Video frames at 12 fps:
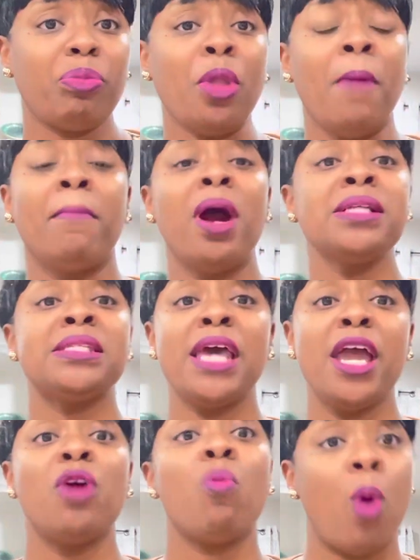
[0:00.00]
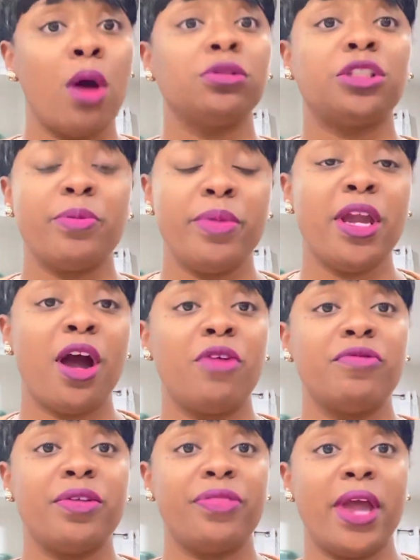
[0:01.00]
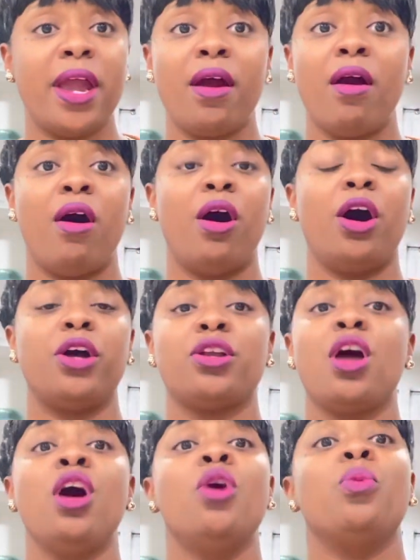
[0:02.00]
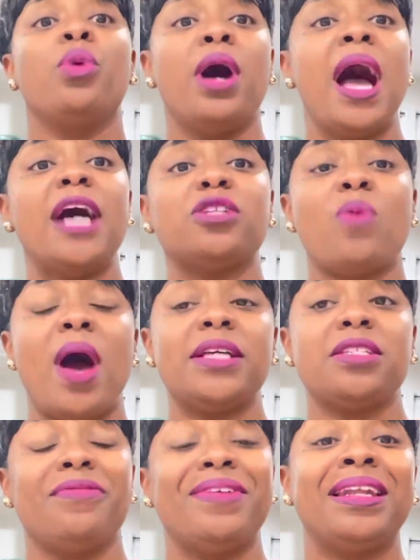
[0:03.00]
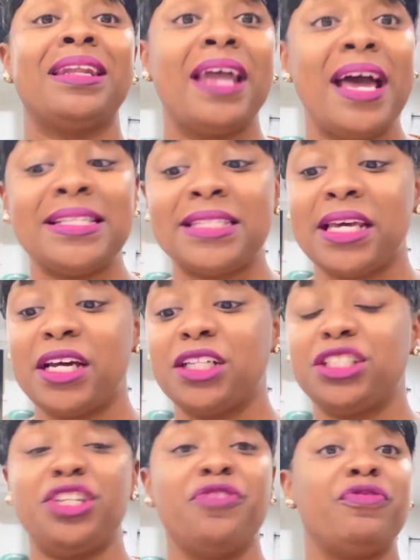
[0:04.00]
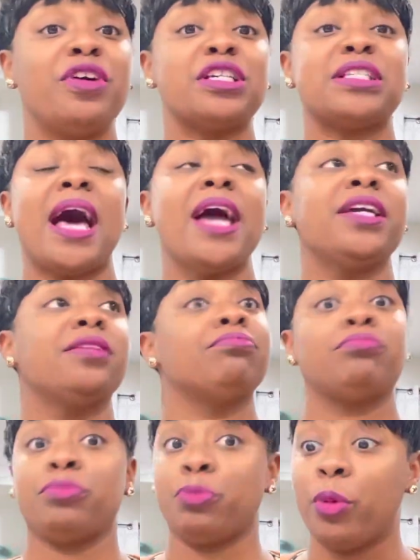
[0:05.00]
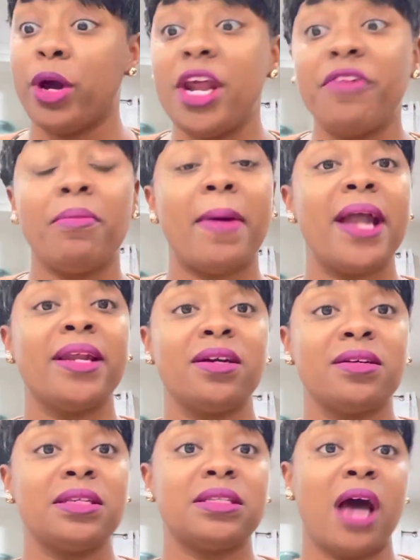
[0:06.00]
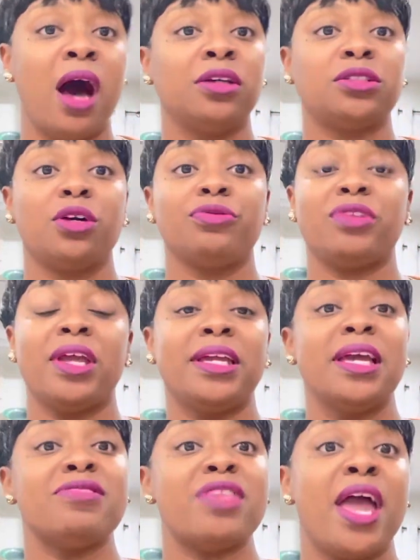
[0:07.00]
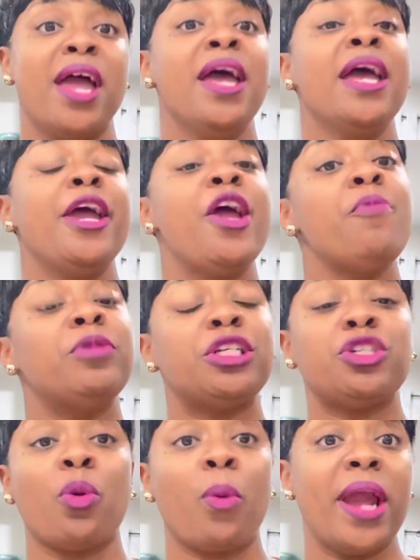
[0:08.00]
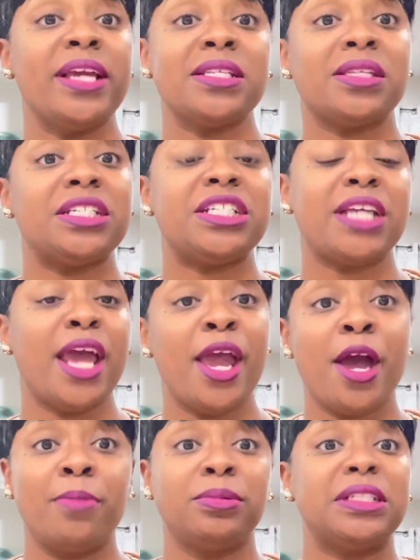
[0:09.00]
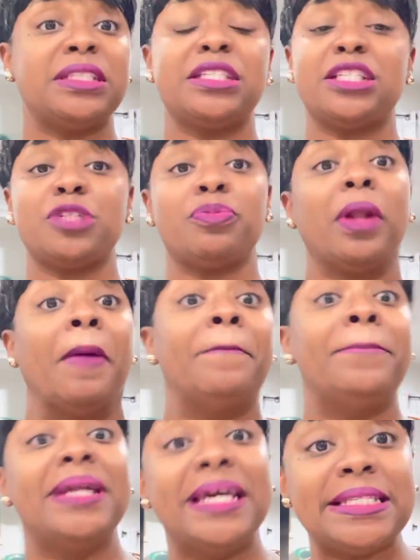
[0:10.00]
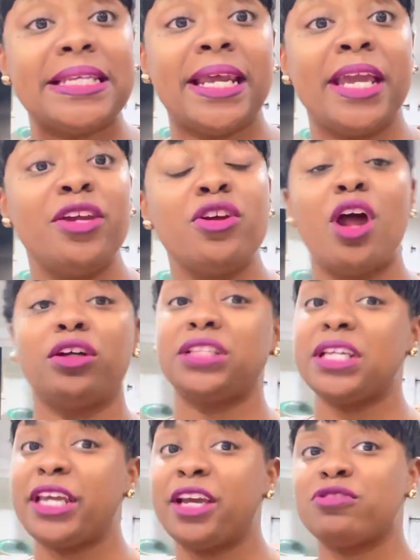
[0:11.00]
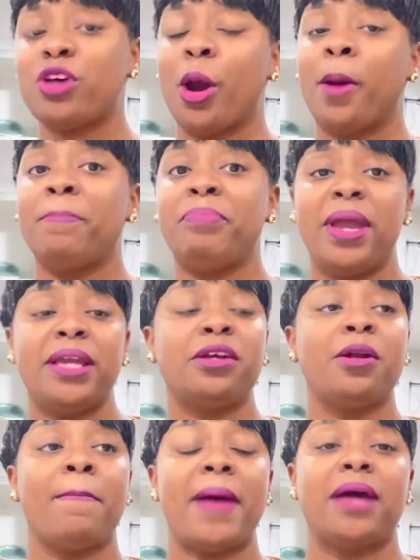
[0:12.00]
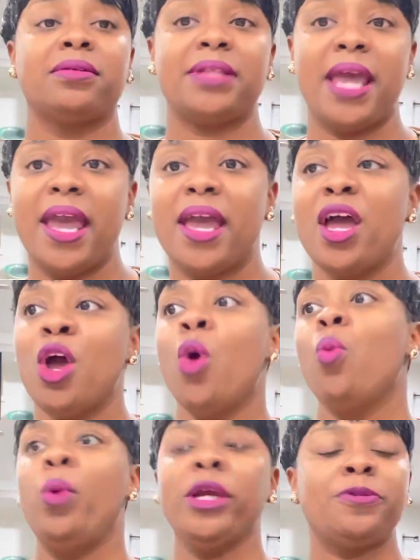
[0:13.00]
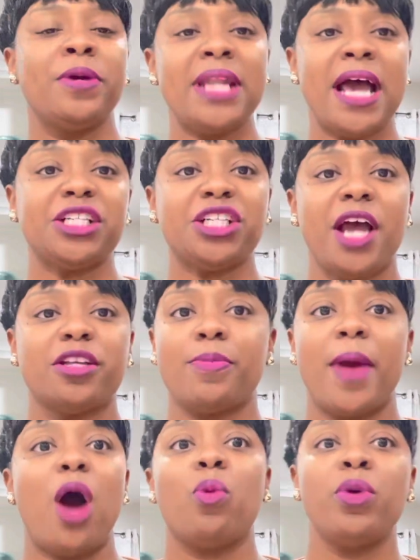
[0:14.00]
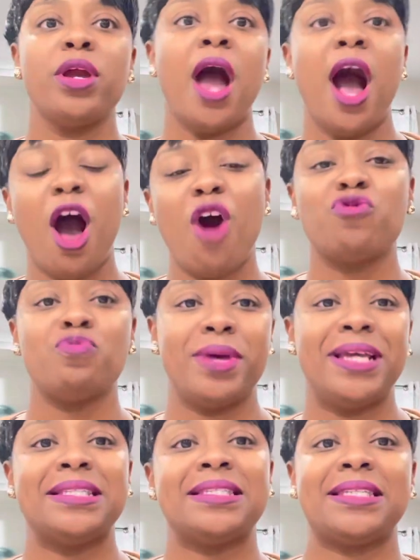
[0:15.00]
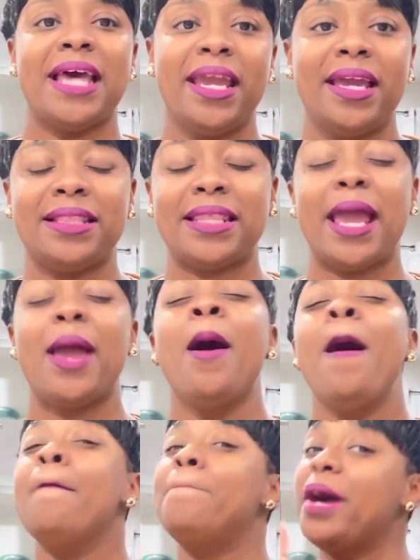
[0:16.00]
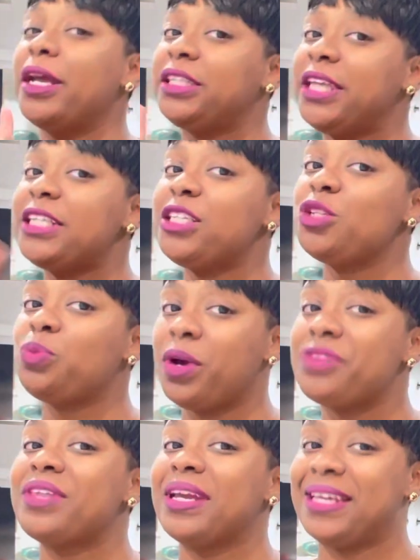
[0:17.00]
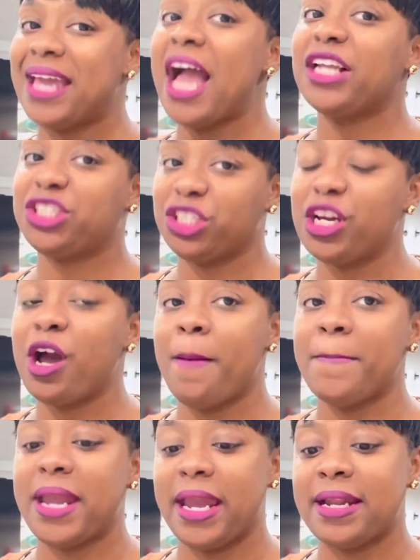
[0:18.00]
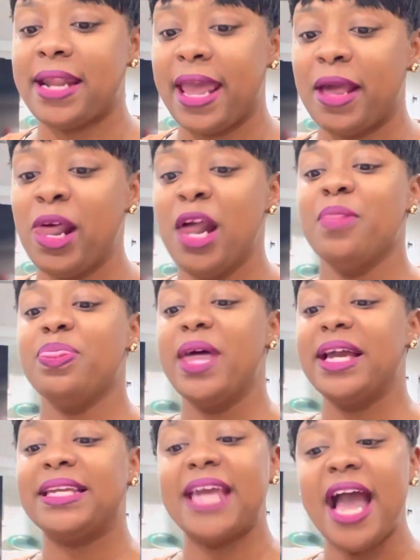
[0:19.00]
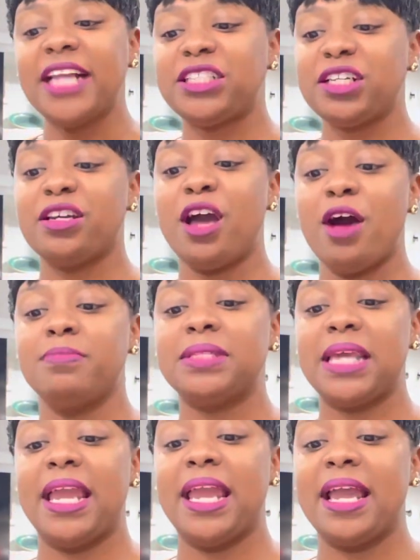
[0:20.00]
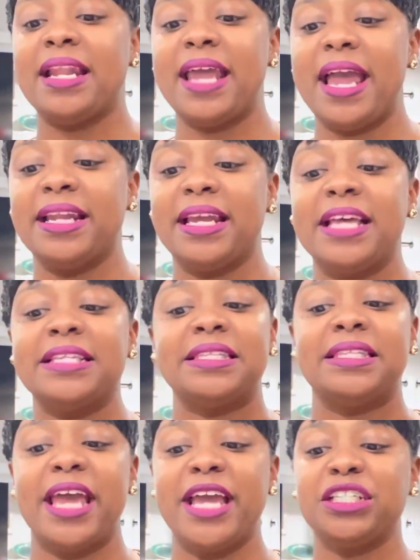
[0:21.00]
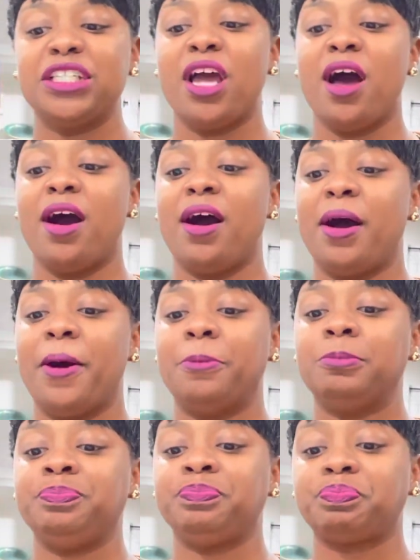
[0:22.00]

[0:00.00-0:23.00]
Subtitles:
Martell wants to be over there on Real Housewives of Atlanta. She feels like what everybody else is also thinking, that him and Sheree is a sham. This is just publicity. You know, she gives her opinion about that, which we're not shocked about. We all been saying that. But this is where the gotcha come in at. The gotcha comes in at is that